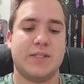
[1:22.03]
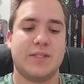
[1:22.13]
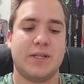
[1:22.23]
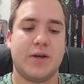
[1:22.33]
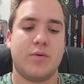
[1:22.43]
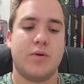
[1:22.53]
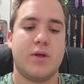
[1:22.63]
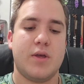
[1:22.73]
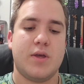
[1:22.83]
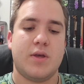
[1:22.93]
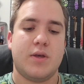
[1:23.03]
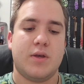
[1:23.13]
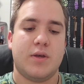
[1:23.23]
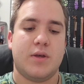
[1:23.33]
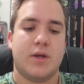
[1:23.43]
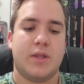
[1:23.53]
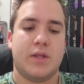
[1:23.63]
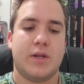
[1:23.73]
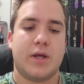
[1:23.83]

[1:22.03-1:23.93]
Now, and then